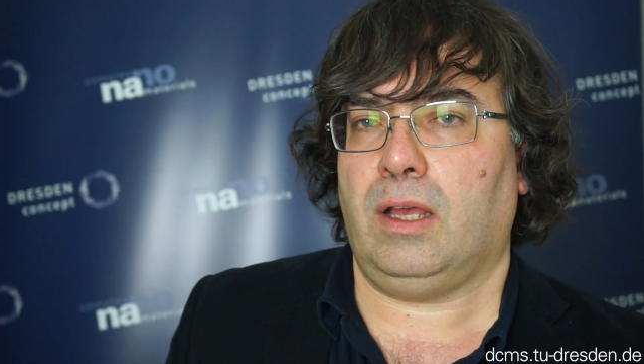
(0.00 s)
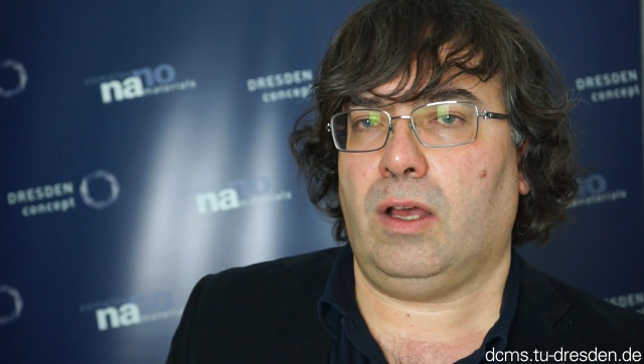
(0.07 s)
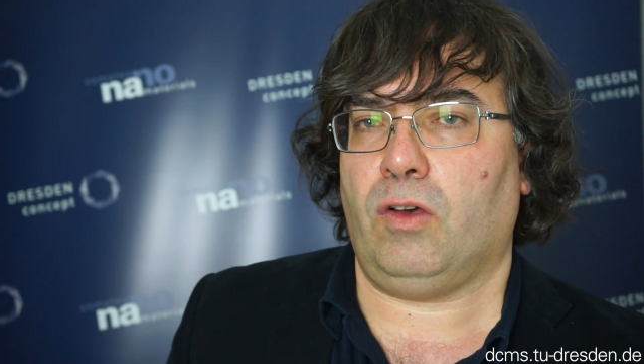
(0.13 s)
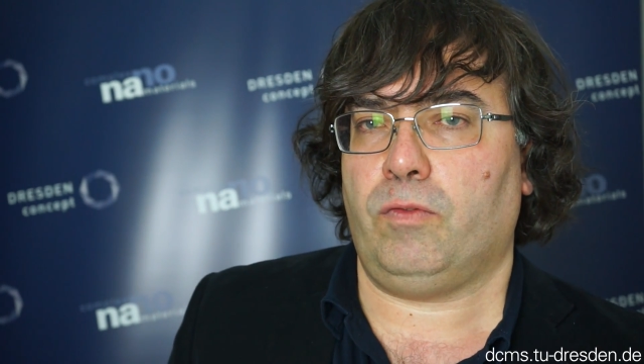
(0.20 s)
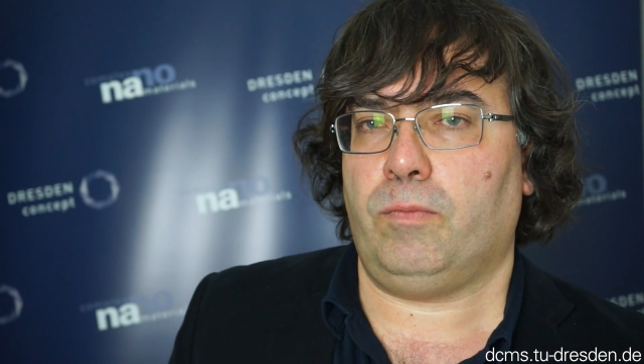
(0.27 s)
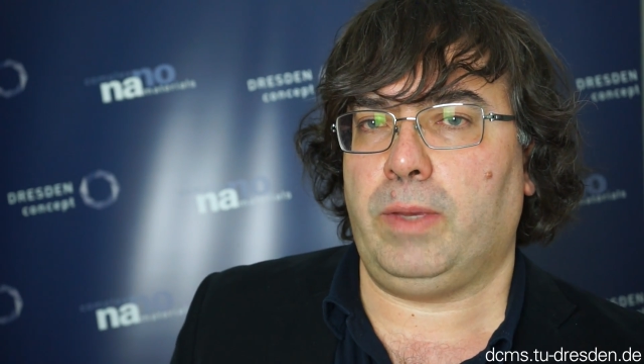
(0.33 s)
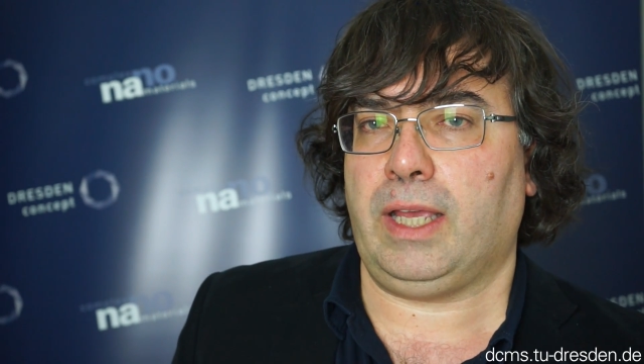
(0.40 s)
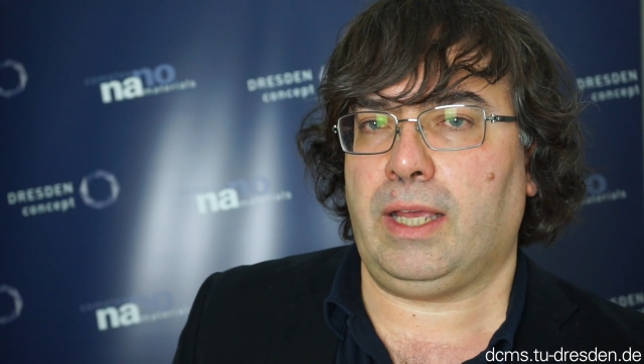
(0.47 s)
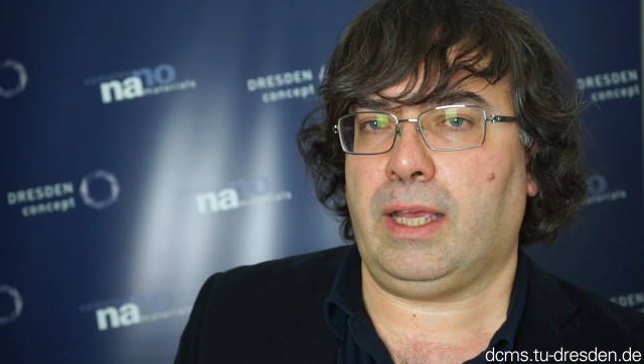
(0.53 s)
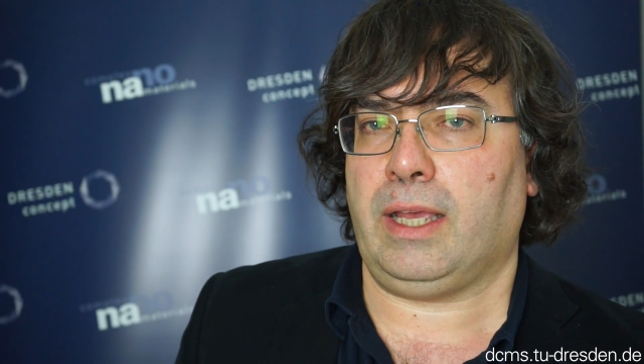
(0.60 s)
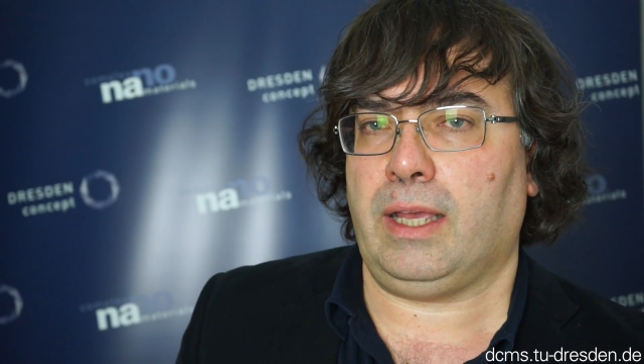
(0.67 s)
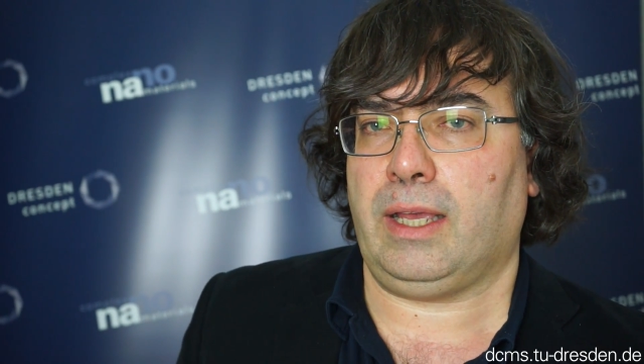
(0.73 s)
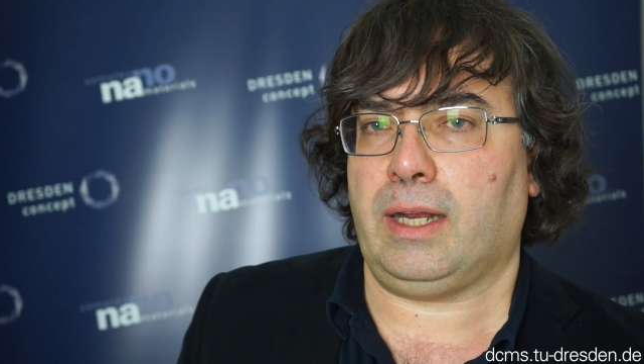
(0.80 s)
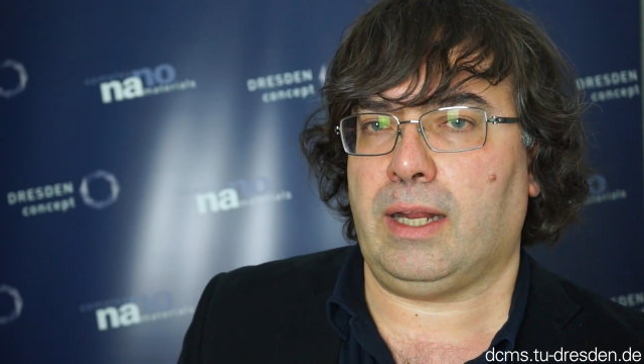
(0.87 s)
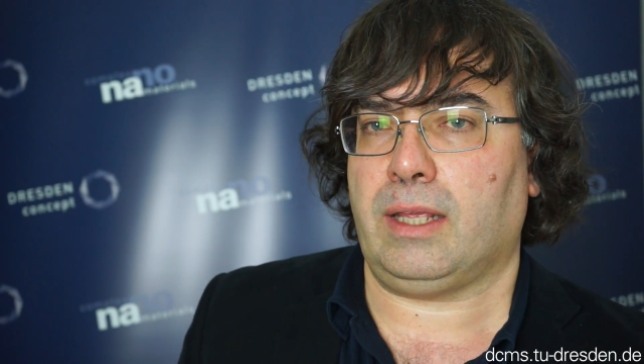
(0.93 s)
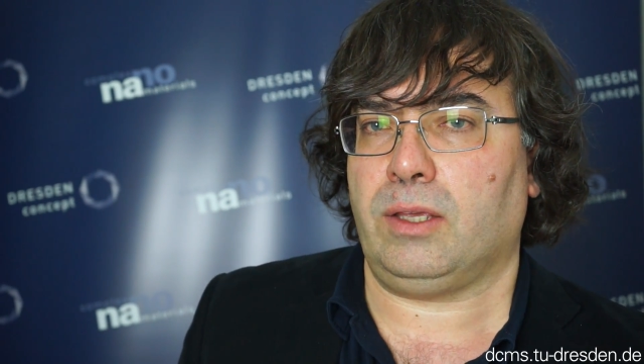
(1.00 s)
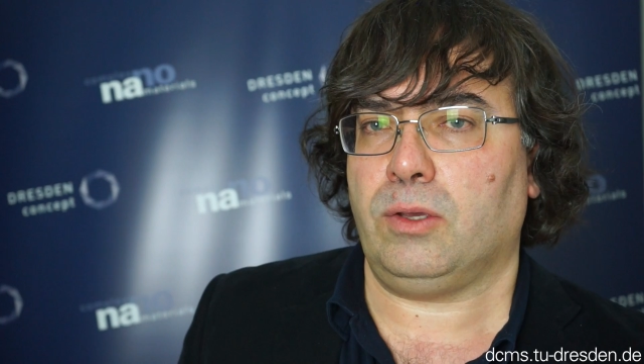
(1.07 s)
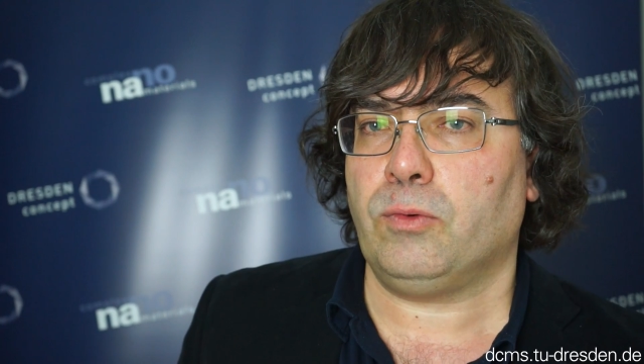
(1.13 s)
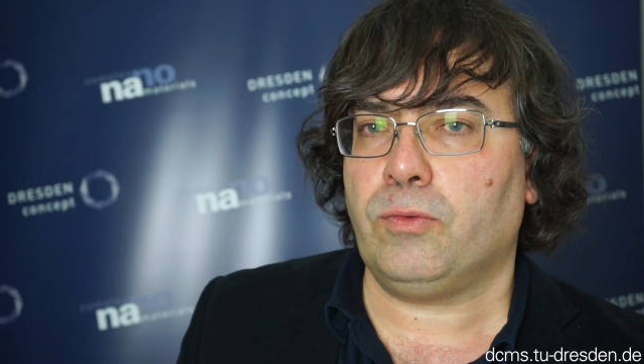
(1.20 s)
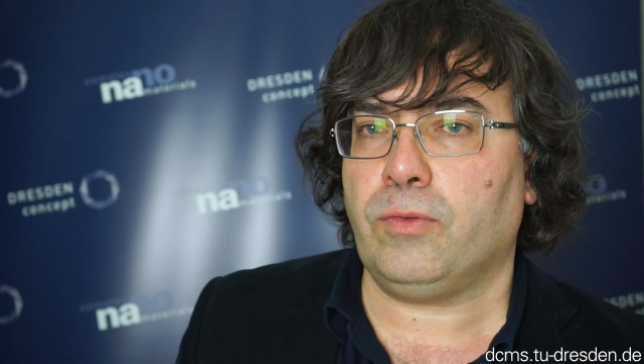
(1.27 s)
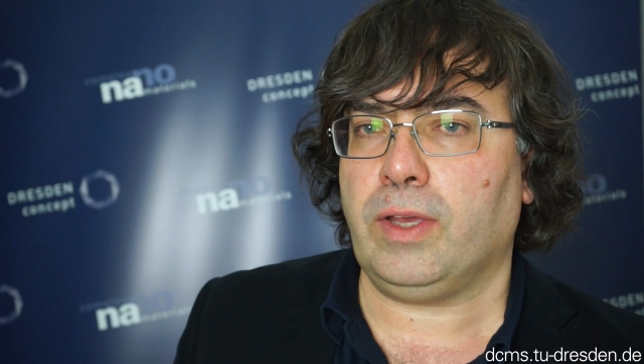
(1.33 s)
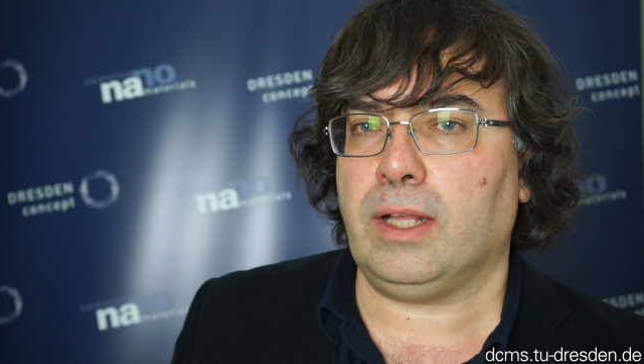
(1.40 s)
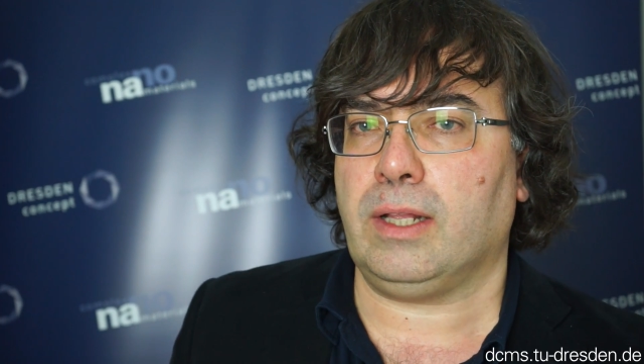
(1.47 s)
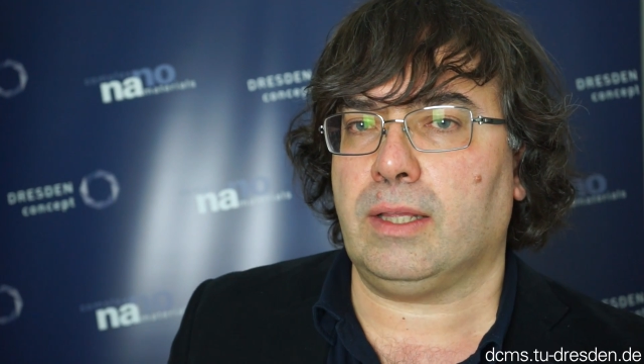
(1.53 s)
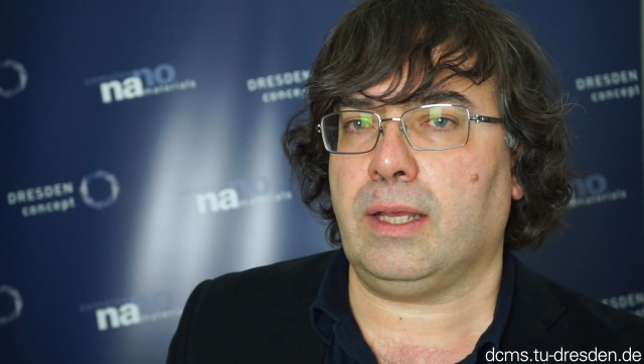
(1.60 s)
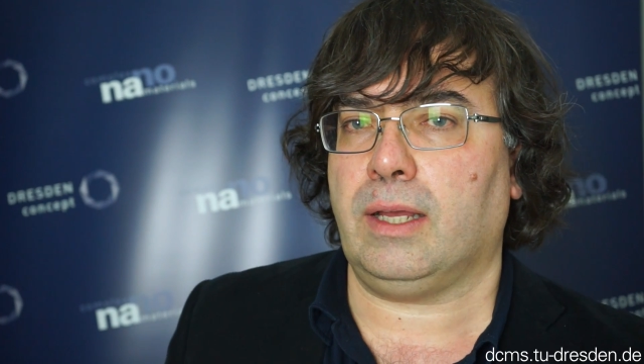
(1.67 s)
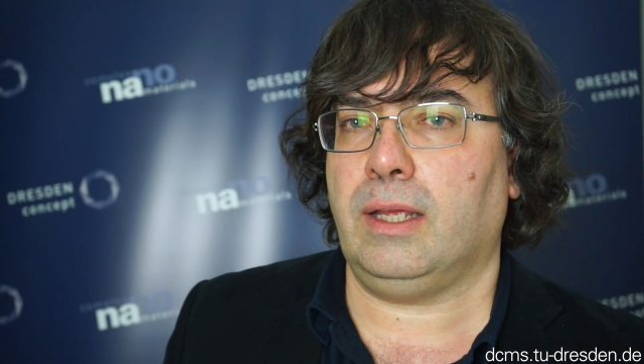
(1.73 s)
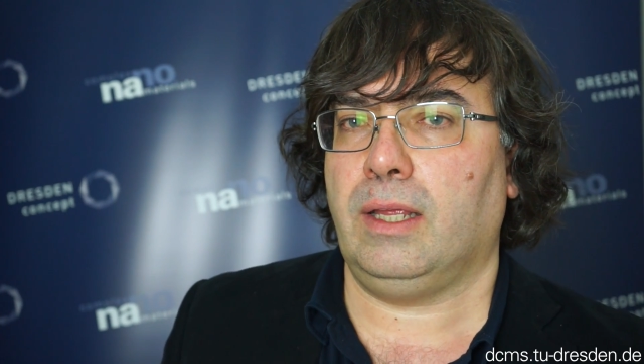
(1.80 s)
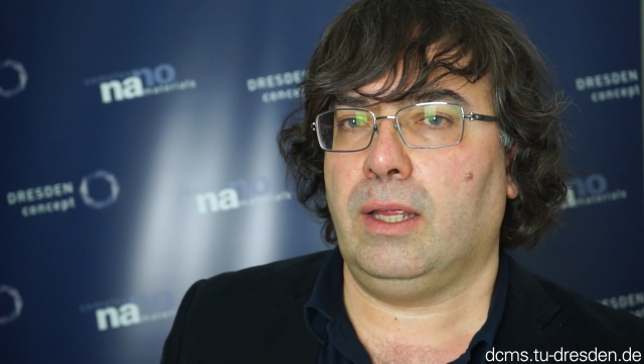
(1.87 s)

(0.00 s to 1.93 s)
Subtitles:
of being in a new field